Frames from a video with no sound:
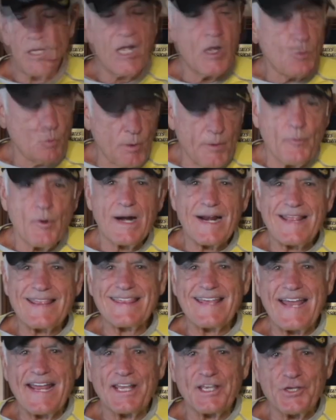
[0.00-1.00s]
We want to
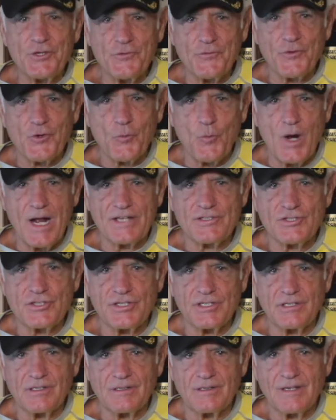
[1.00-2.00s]
thank you for
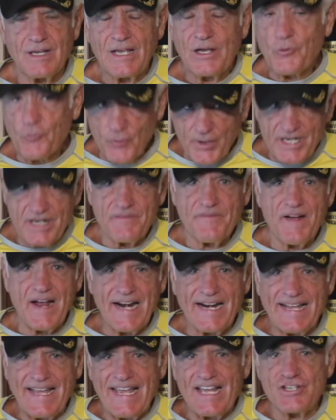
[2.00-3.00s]
watching
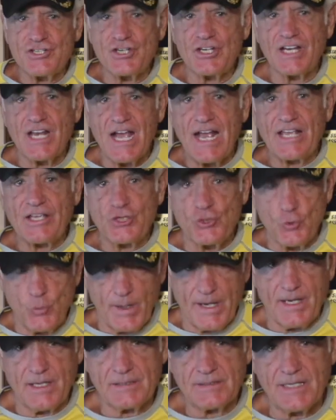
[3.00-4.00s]

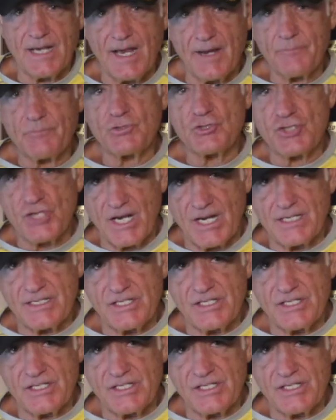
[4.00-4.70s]
redefiningaging.us. I'm John